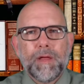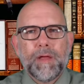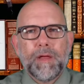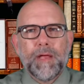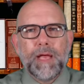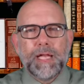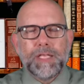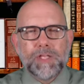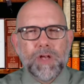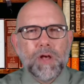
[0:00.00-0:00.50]

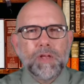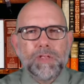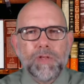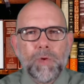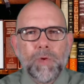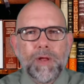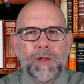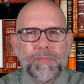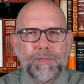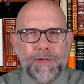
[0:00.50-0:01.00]
it's
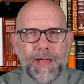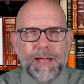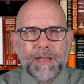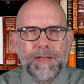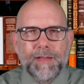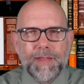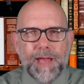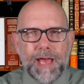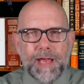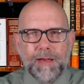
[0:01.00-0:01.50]
also an
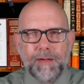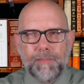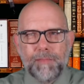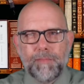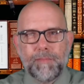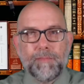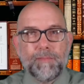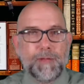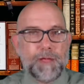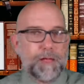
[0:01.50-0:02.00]
event that,
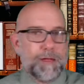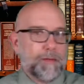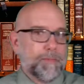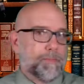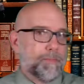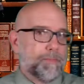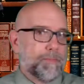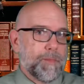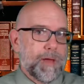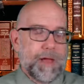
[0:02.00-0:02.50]

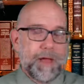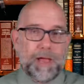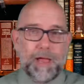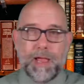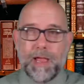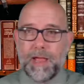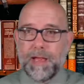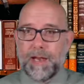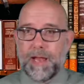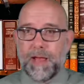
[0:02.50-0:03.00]

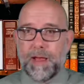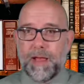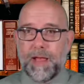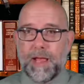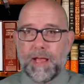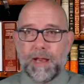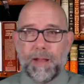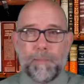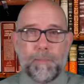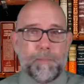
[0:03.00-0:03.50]
in
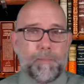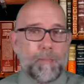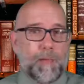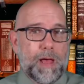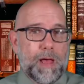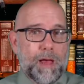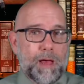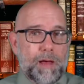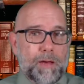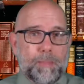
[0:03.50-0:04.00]
a
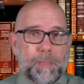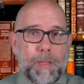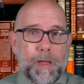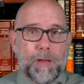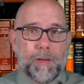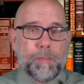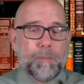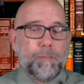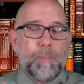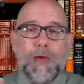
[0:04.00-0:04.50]

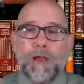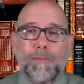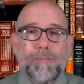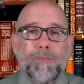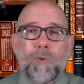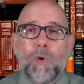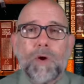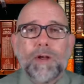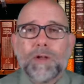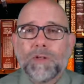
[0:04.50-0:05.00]

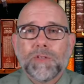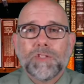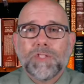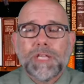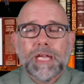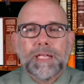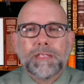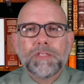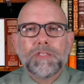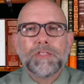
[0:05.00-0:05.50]
metaphorical
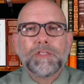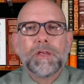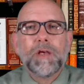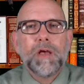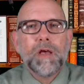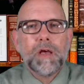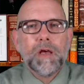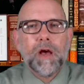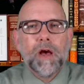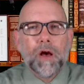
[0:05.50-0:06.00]
sense,
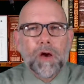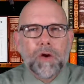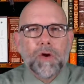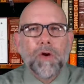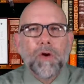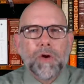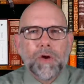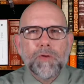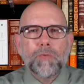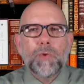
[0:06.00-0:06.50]

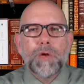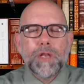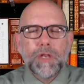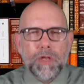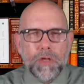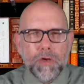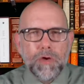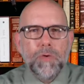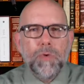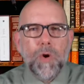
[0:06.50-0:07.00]
occurred when
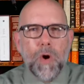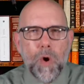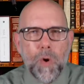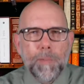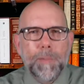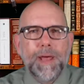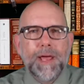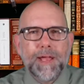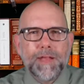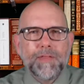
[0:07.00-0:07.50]
you
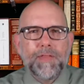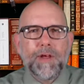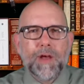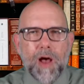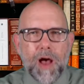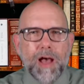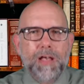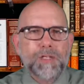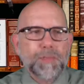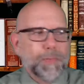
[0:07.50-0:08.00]
obeyed the
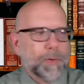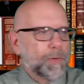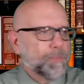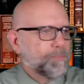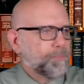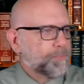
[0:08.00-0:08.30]
gospel.